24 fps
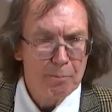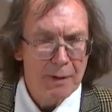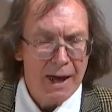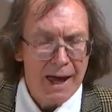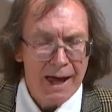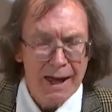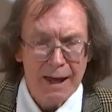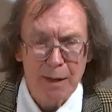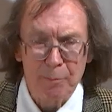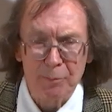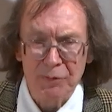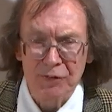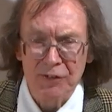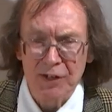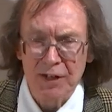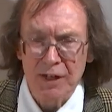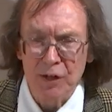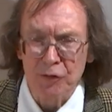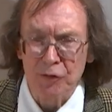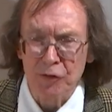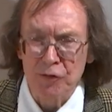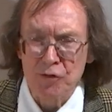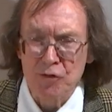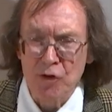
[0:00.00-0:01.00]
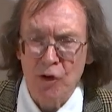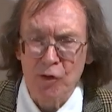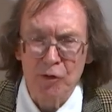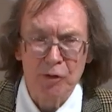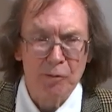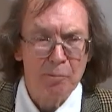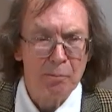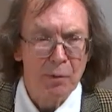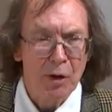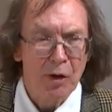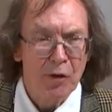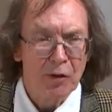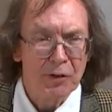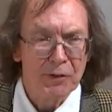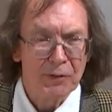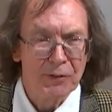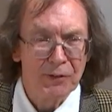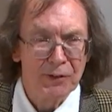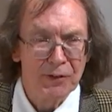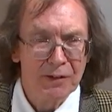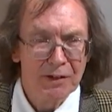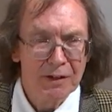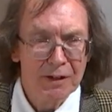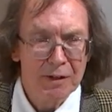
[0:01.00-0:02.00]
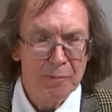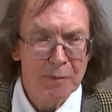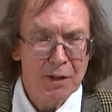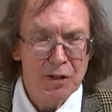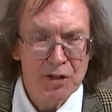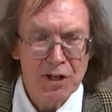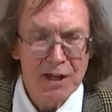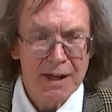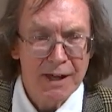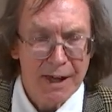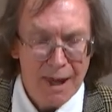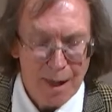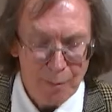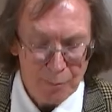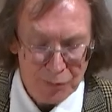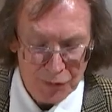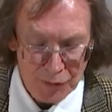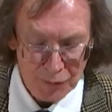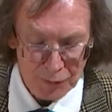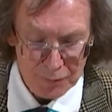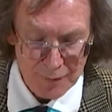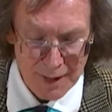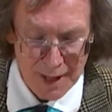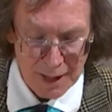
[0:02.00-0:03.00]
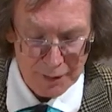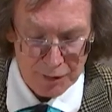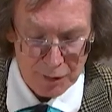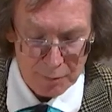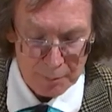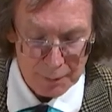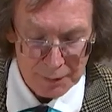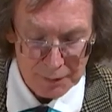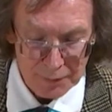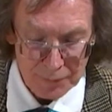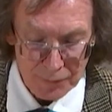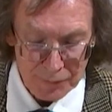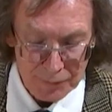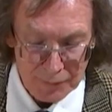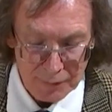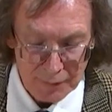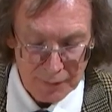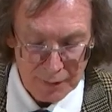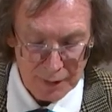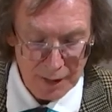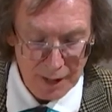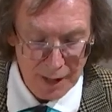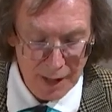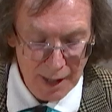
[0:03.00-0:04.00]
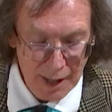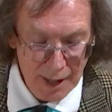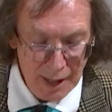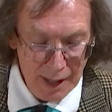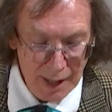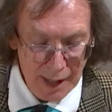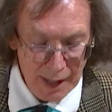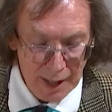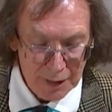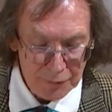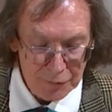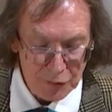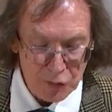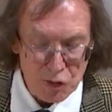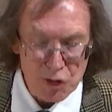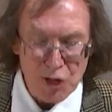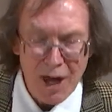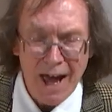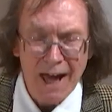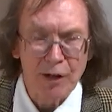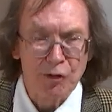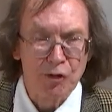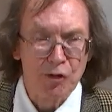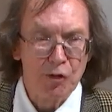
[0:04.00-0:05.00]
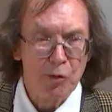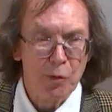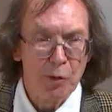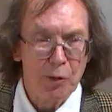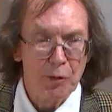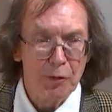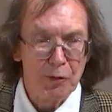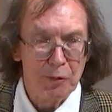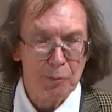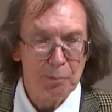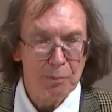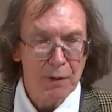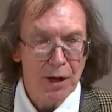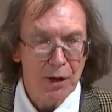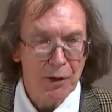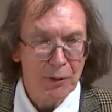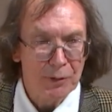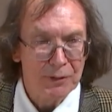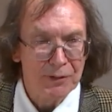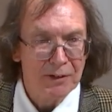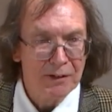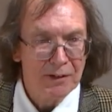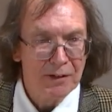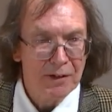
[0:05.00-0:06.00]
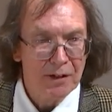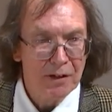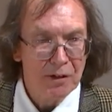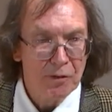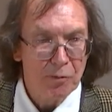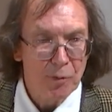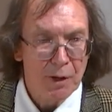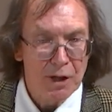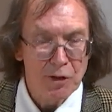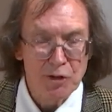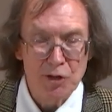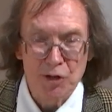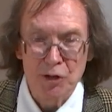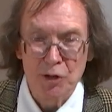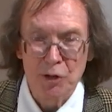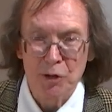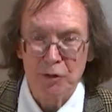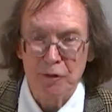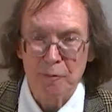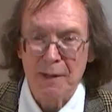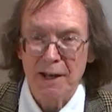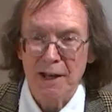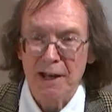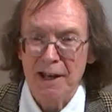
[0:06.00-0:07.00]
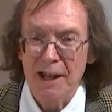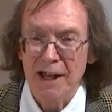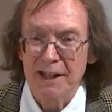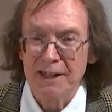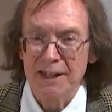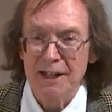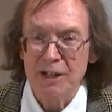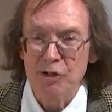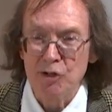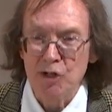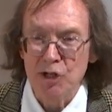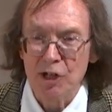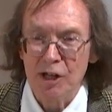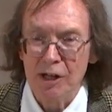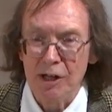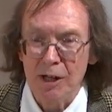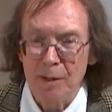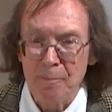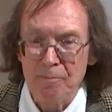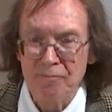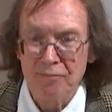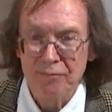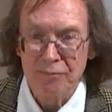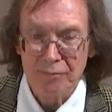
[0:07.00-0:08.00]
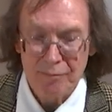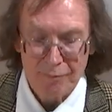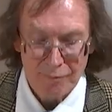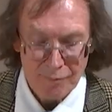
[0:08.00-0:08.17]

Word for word: perhaps to his strongbox, in which he kept his valuables. And a jackdaw's bone, which could have been a lucky charm.